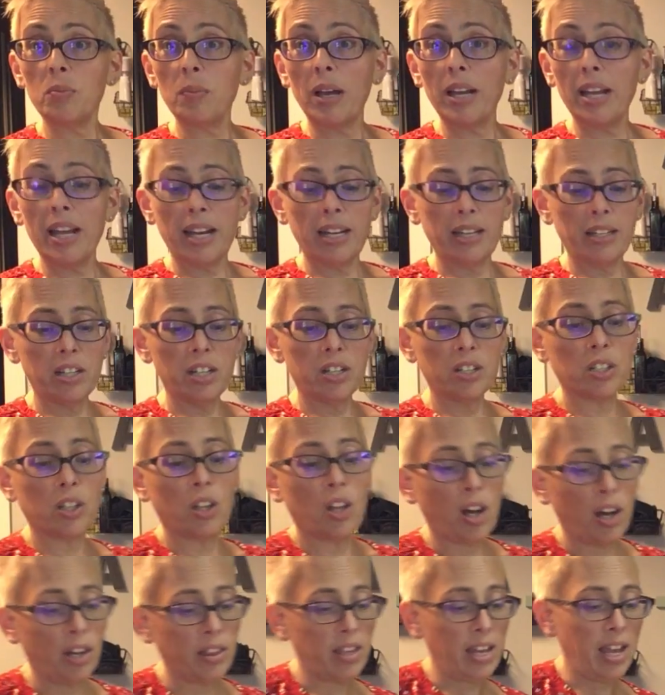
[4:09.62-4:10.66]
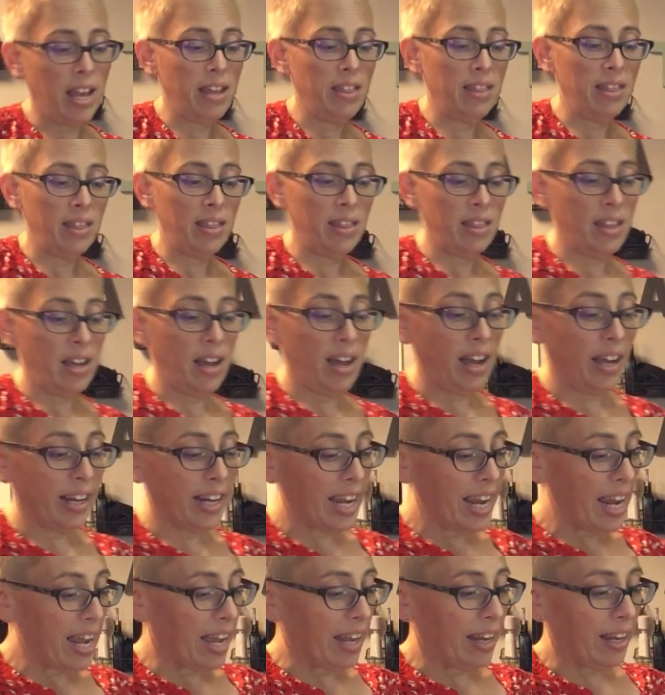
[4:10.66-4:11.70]
my netted dishcloth. And
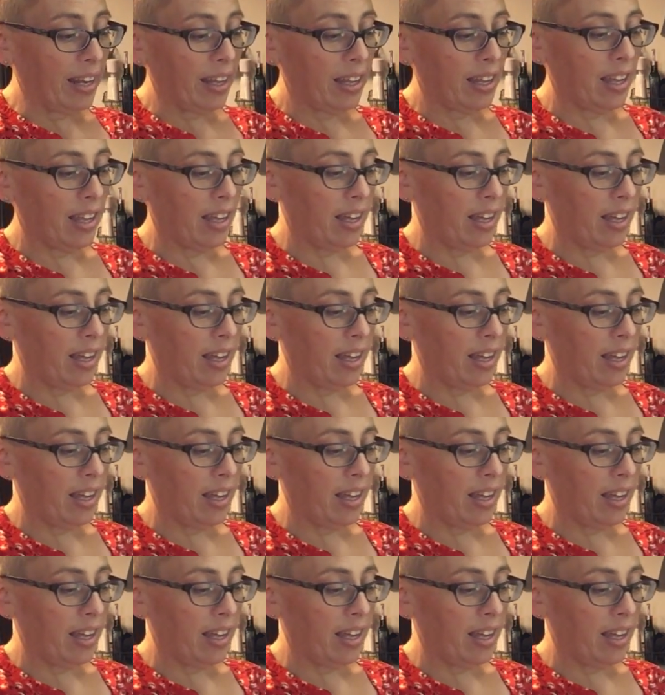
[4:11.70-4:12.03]
again,